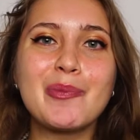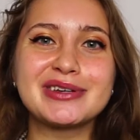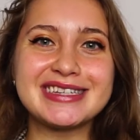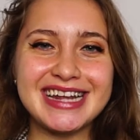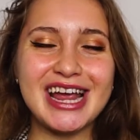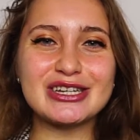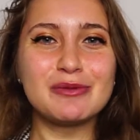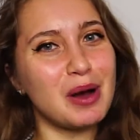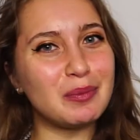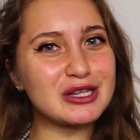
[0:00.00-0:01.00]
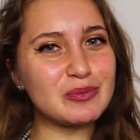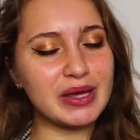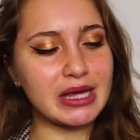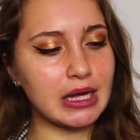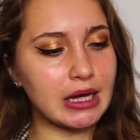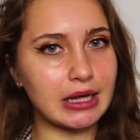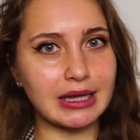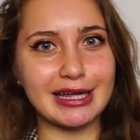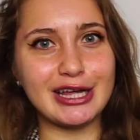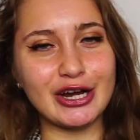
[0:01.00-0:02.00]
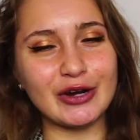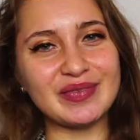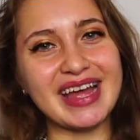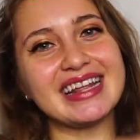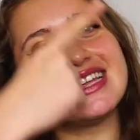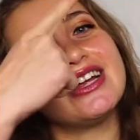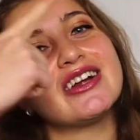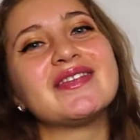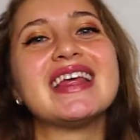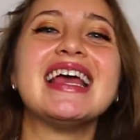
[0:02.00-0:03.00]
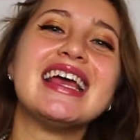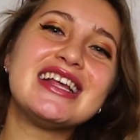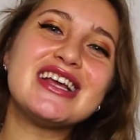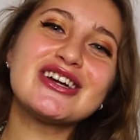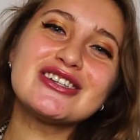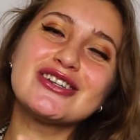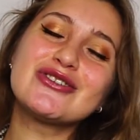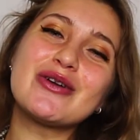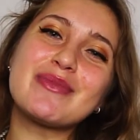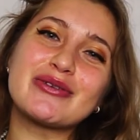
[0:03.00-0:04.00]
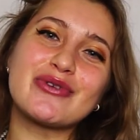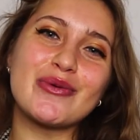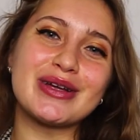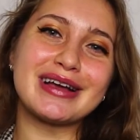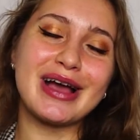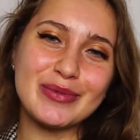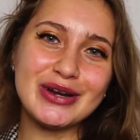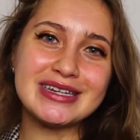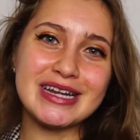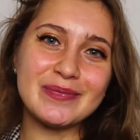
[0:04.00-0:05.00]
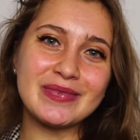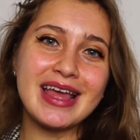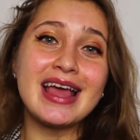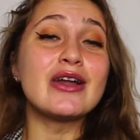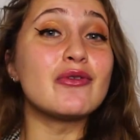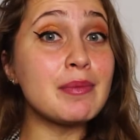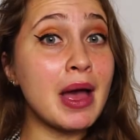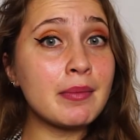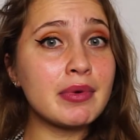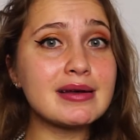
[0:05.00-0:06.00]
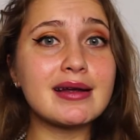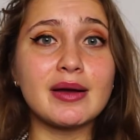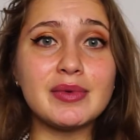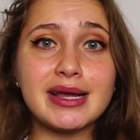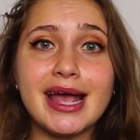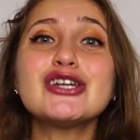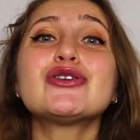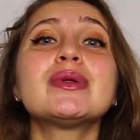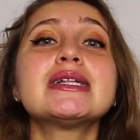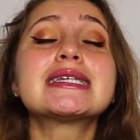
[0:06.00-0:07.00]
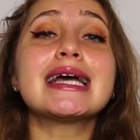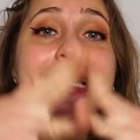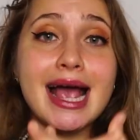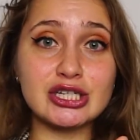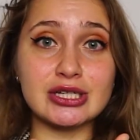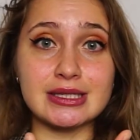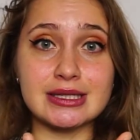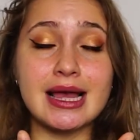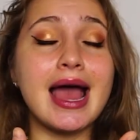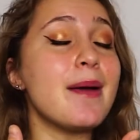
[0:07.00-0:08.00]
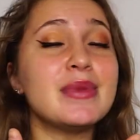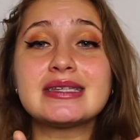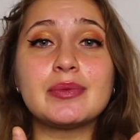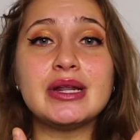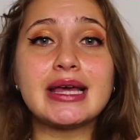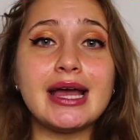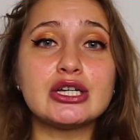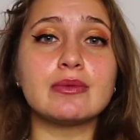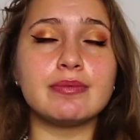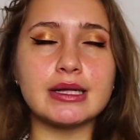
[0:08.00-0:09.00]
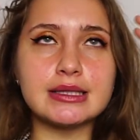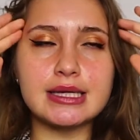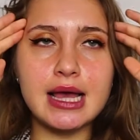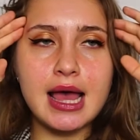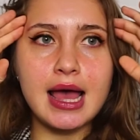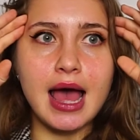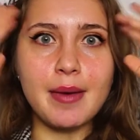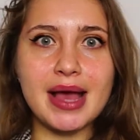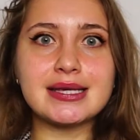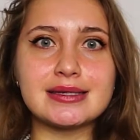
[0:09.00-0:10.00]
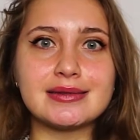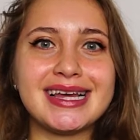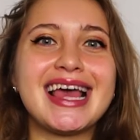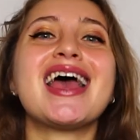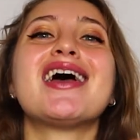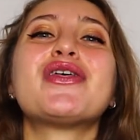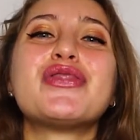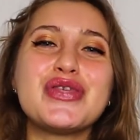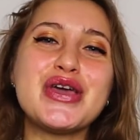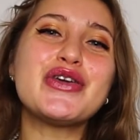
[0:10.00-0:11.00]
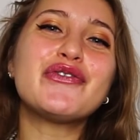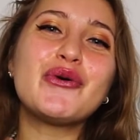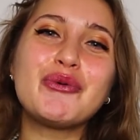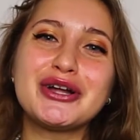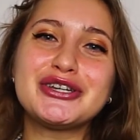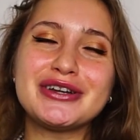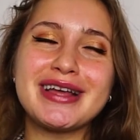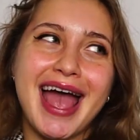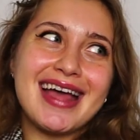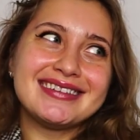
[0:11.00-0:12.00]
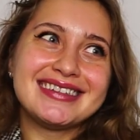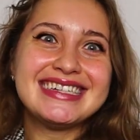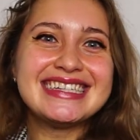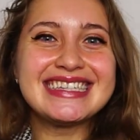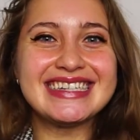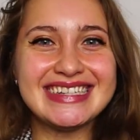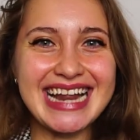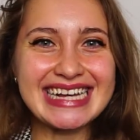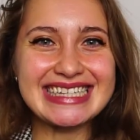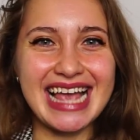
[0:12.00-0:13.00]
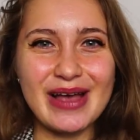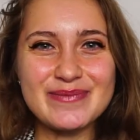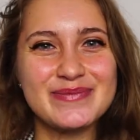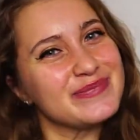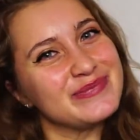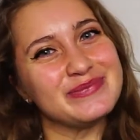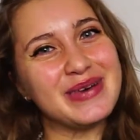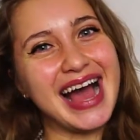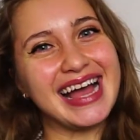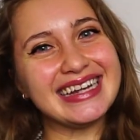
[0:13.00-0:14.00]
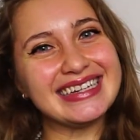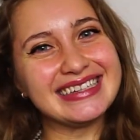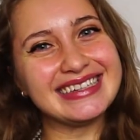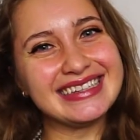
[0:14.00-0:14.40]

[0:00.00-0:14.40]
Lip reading: presentation and public speaking, click here and here to join my growing community. Remember that communication builds connections and miscommunication builds a mess. Thank you for watching and see you next time. Bye.